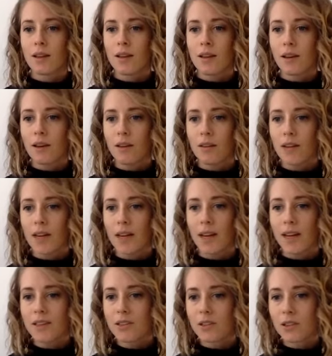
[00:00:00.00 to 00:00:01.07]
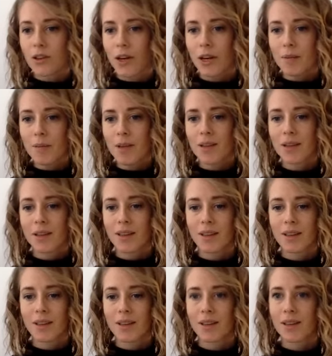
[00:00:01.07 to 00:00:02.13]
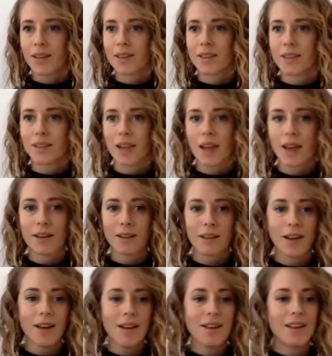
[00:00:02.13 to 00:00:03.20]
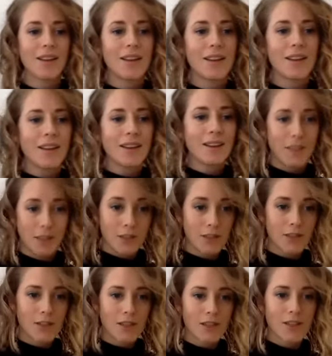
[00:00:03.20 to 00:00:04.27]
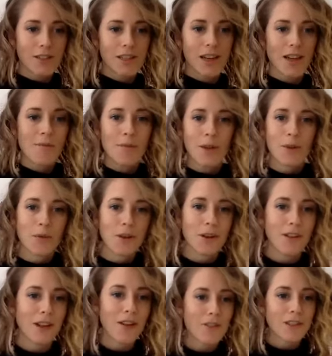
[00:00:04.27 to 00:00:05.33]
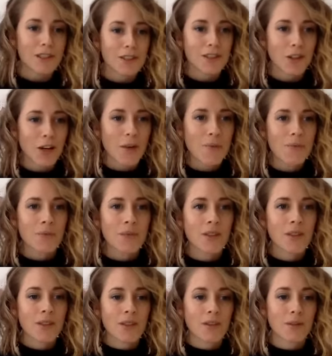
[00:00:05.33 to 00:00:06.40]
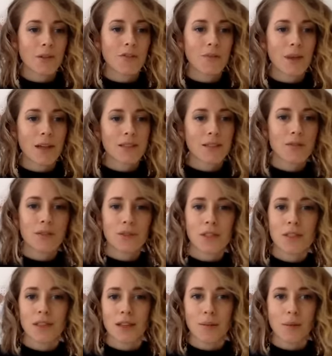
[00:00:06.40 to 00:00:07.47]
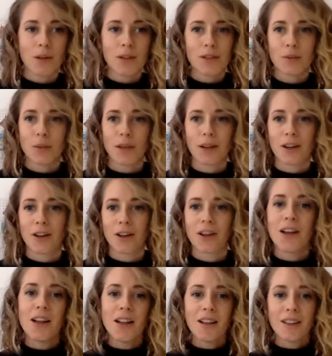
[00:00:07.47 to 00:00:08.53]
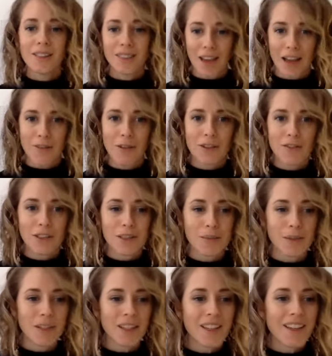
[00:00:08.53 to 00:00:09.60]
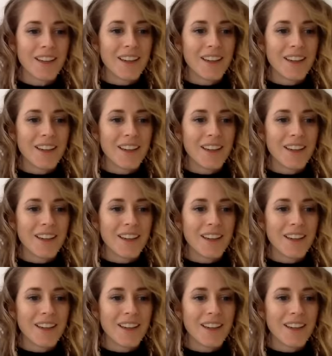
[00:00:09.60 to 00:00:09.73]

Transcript: All right. Hi, Instagram. It is 9 o'clock Eastern Standard Time, and we are live on Instagram. We've passed the 15-second mark, so we are live on Facebook.